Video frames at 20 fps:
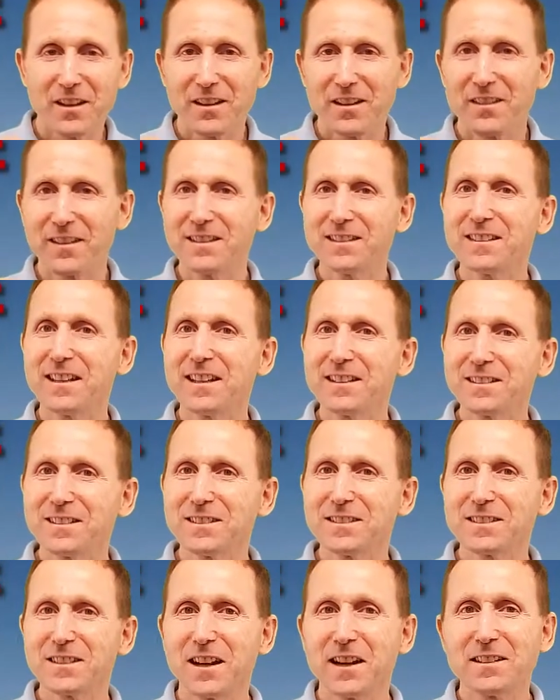This
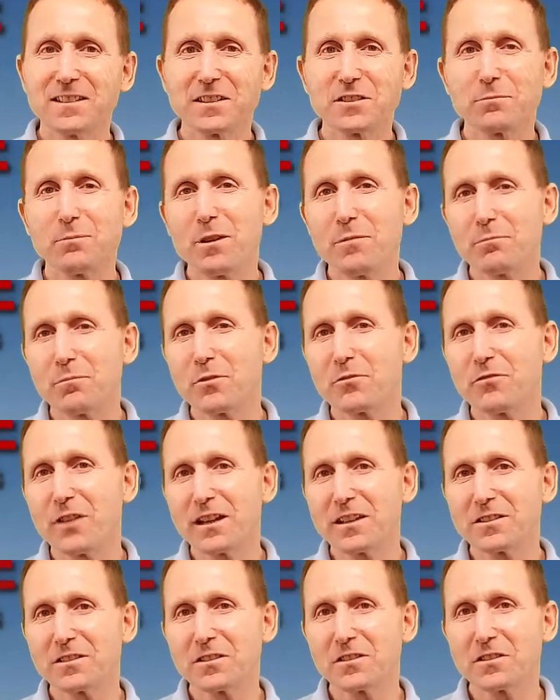exercise has been
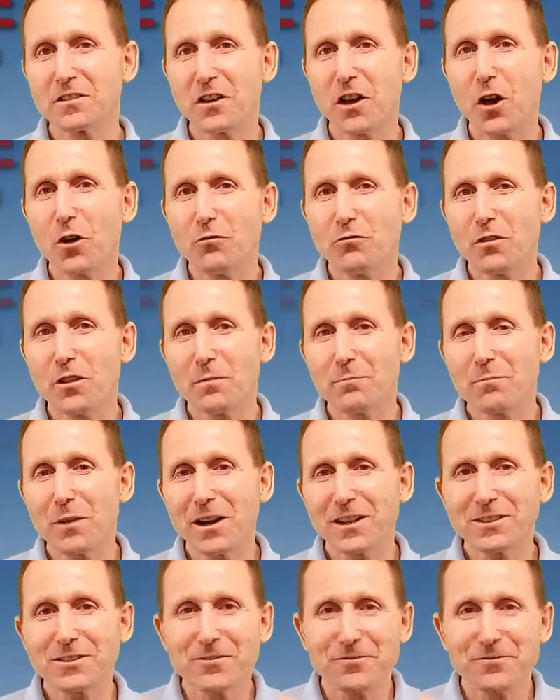perfected over the past